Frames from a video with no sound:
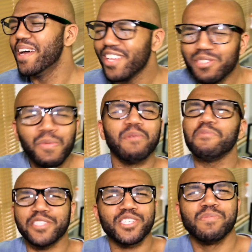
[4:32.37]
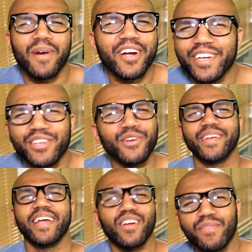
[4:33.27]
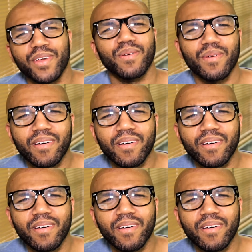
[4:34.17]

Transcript: This woman was smirking during the interview.